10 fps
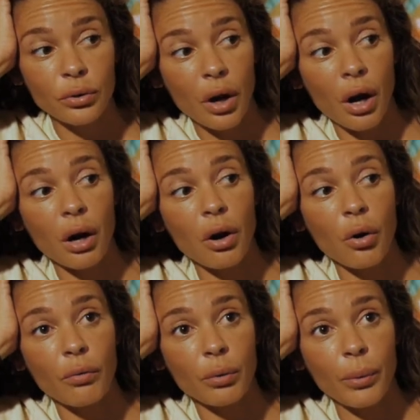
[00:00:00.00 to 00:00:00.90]
are
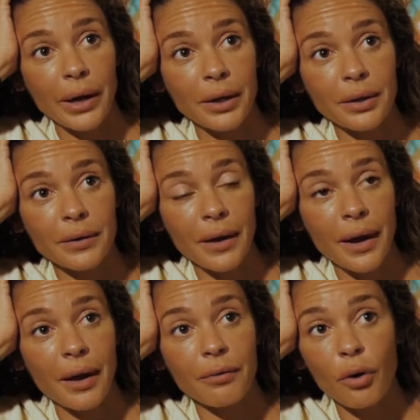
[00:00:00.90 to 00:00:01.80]
overweighted,
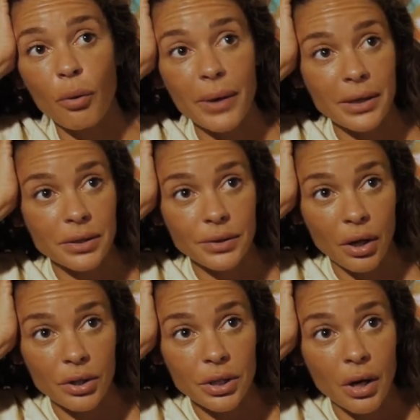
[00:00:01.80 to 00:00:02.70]
have
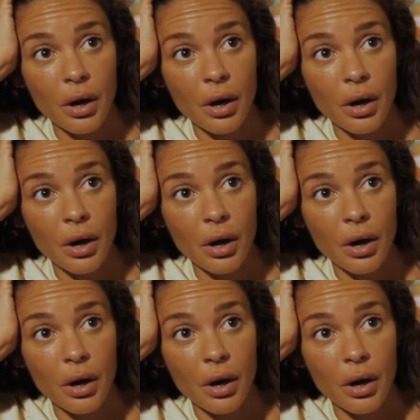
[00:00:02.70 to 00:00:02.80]
obesitas,